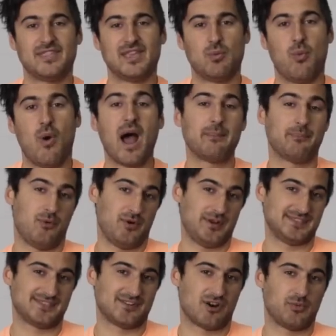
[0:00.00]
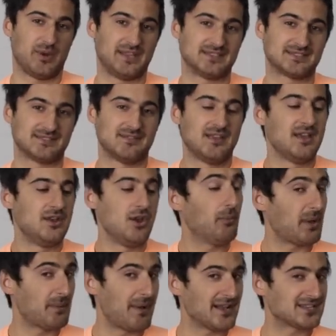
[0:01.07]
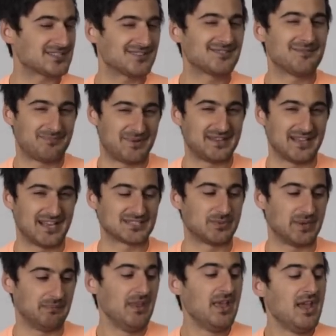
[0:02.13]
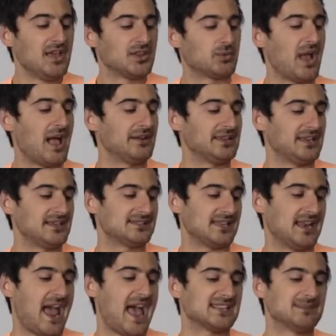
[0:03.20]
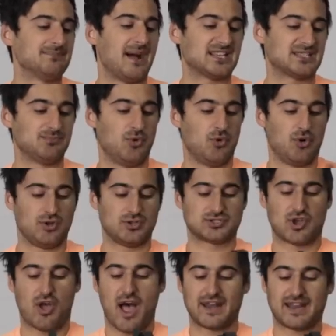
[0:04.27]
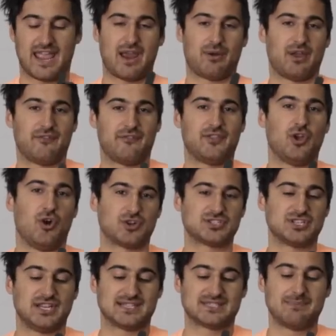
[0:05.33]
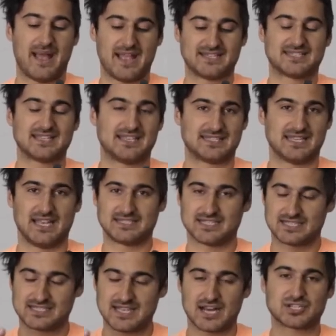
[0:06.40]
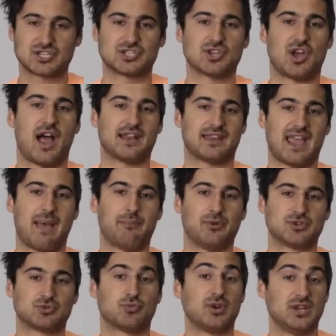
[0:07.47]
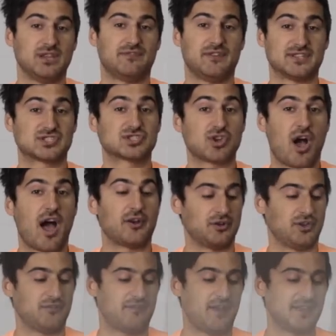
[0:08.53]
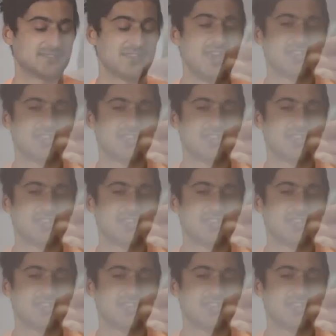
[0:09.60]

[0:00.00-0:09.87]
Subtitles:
the 1.0 wins. Not by much, but it does win. The reality is it has a much more tighter area for the oxygen. It's a suction type cap which really fits tight on your face.